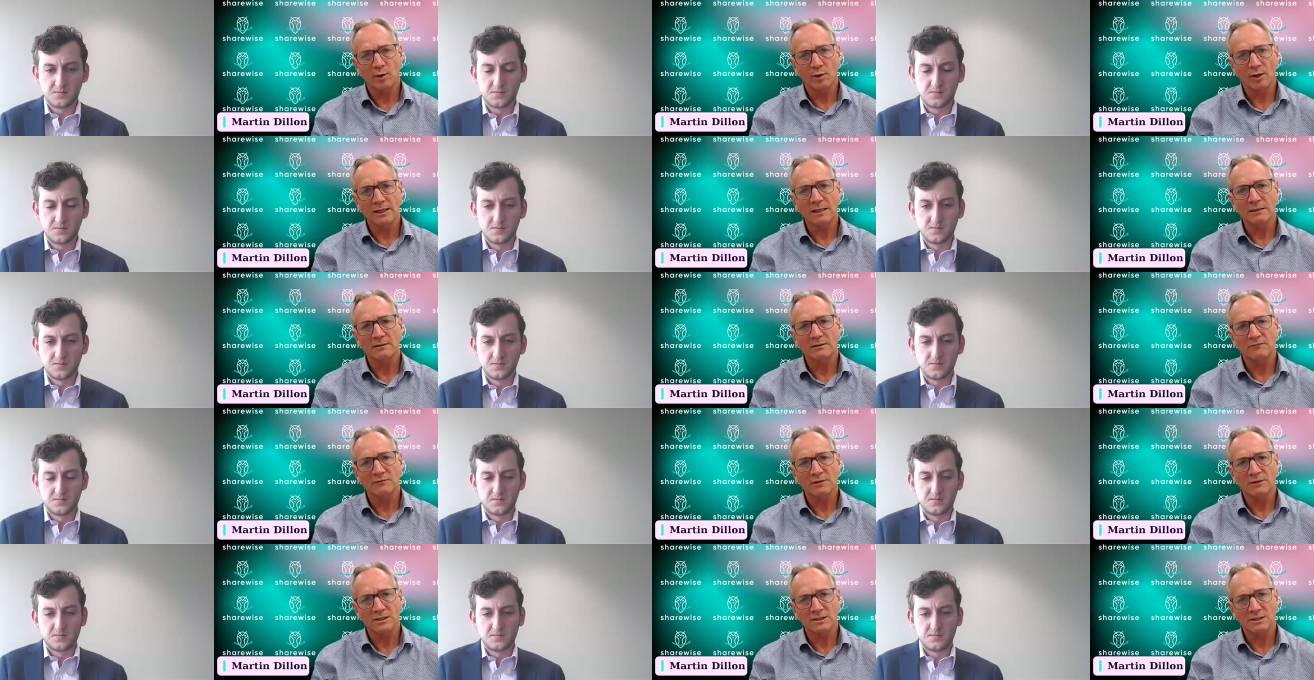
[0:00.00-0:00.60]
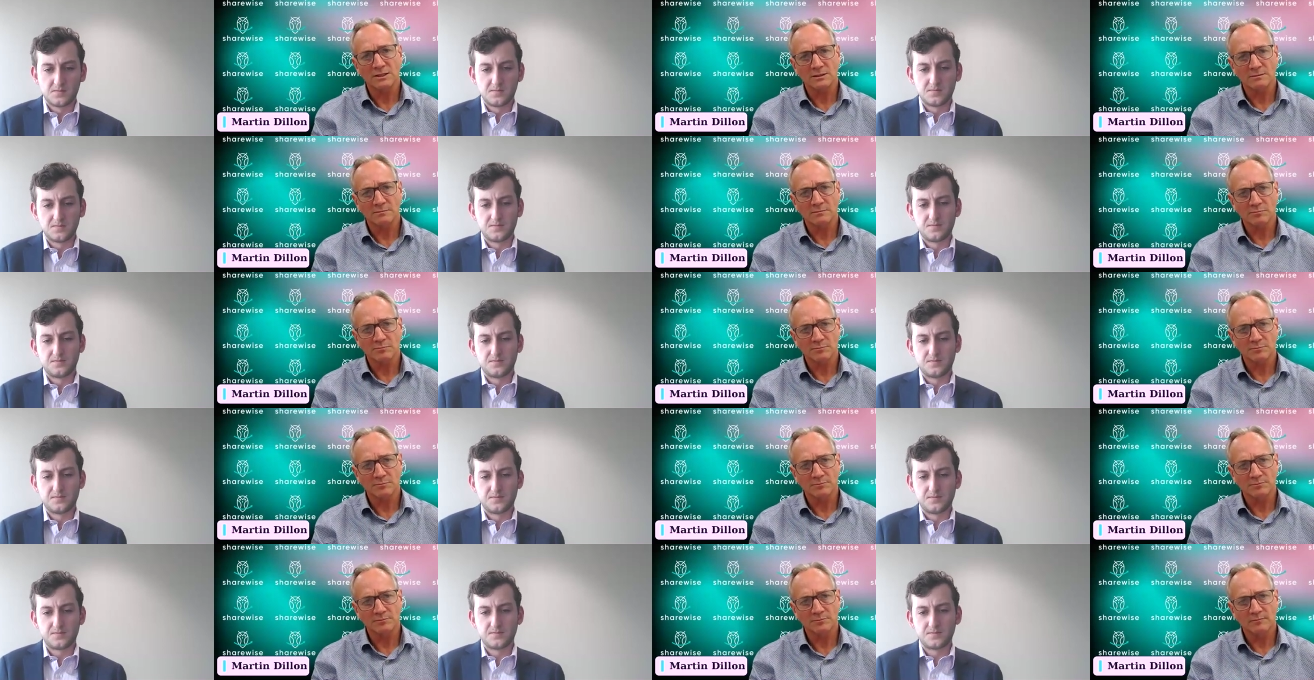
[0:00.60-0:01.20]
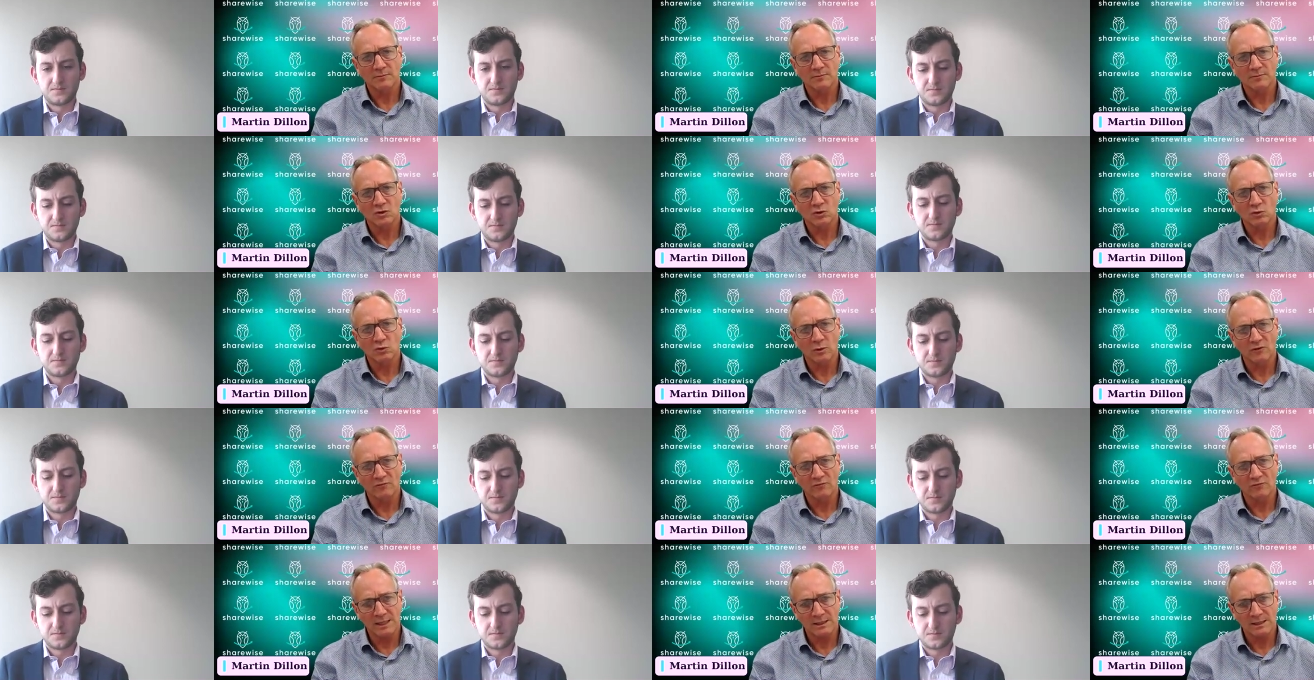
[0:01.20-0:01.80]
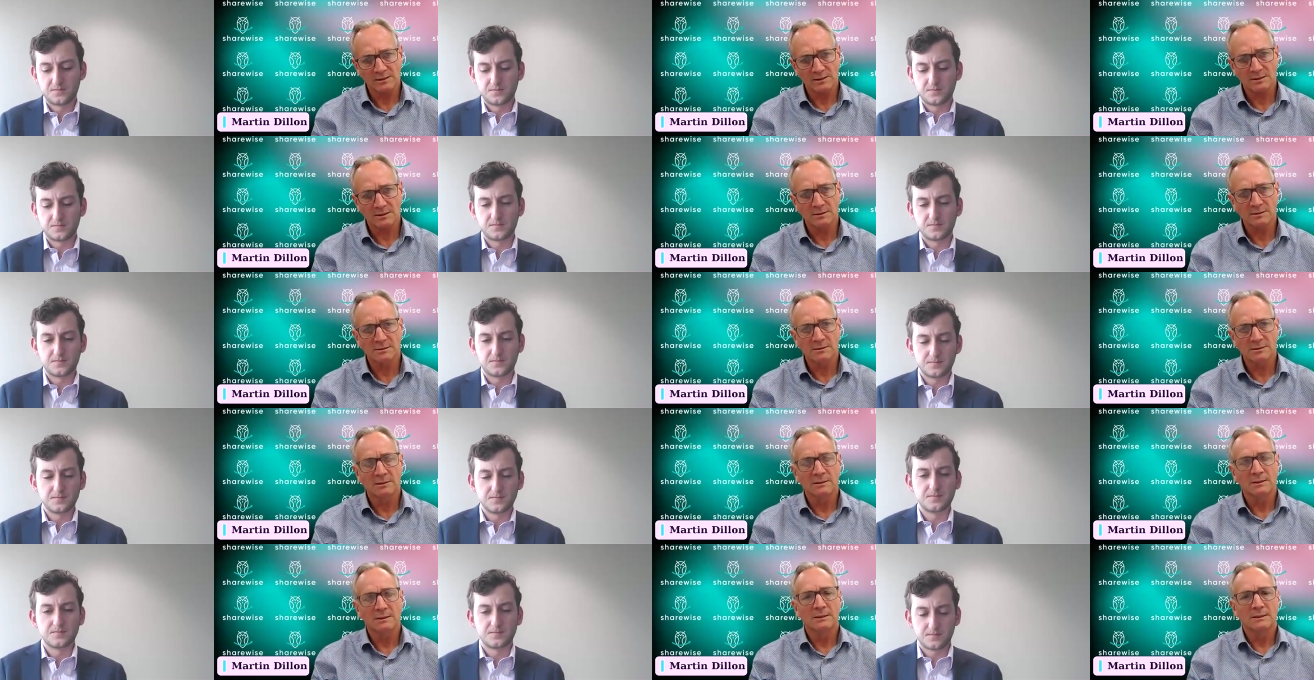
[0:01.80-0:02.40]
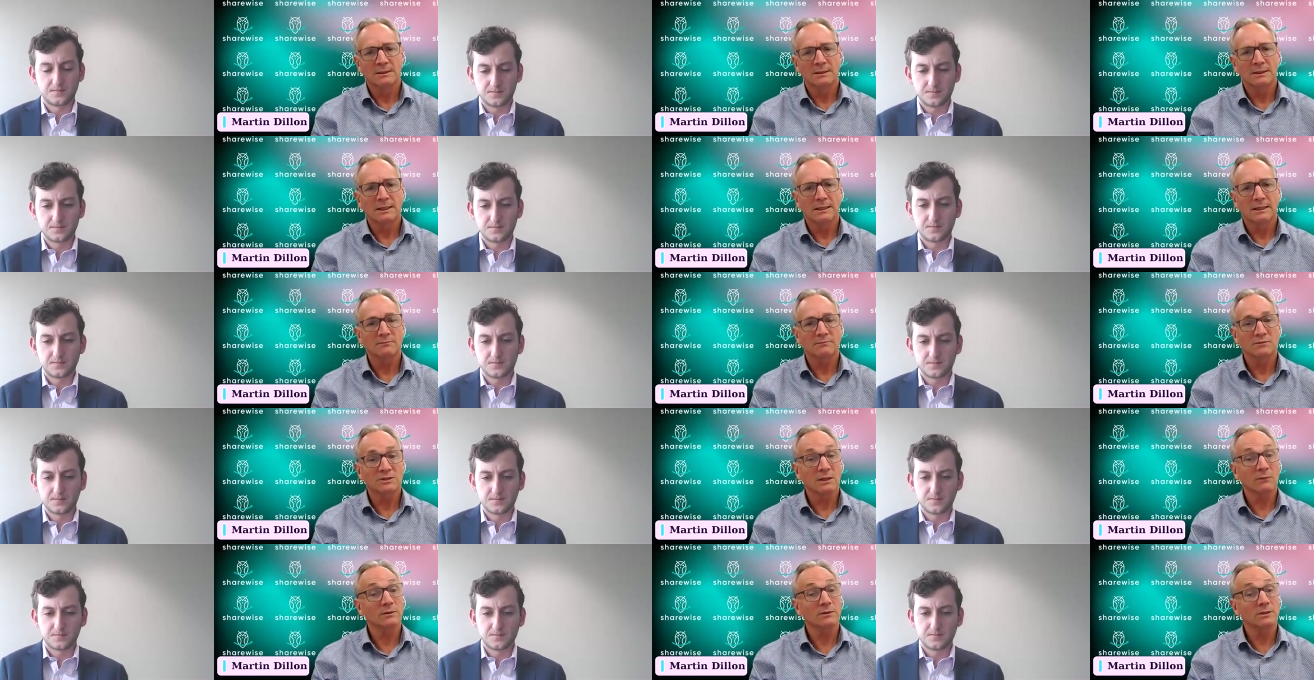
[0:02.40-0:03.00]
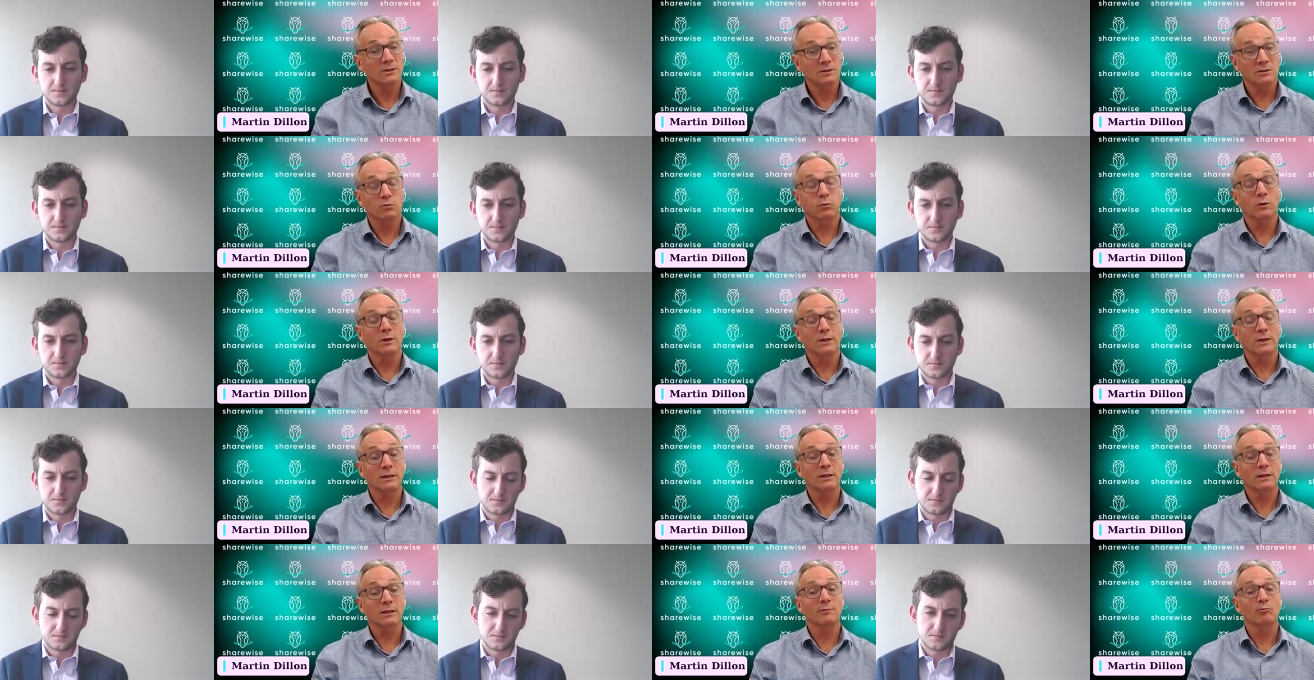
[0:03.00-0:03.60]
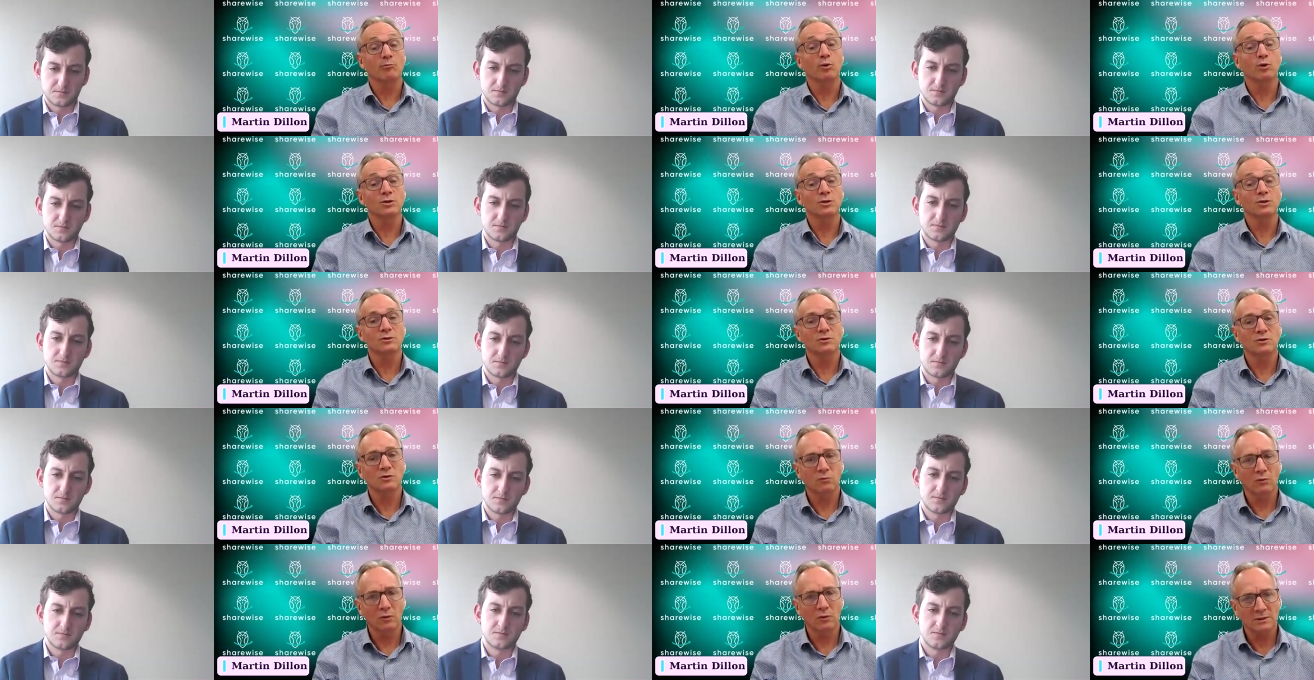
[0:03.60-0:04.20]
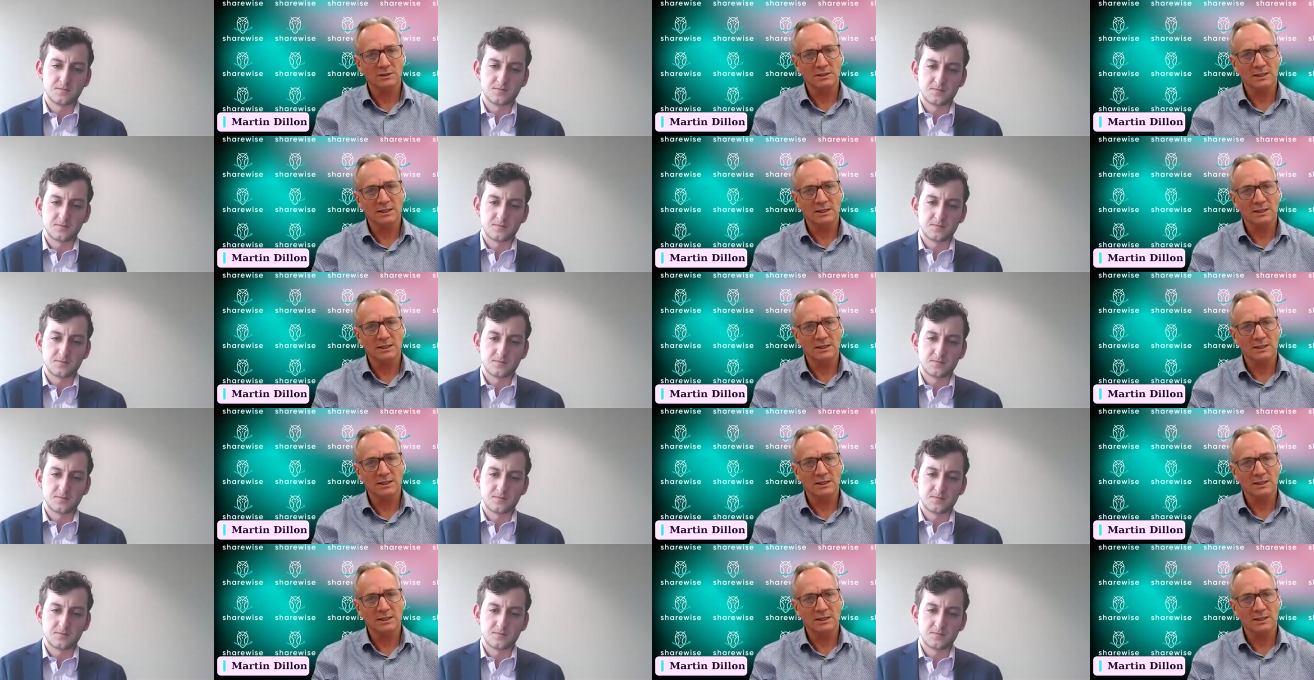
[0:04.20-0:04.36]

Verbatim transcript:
Speaker 1: the end of this 12 months. So we just want to keep pushing towards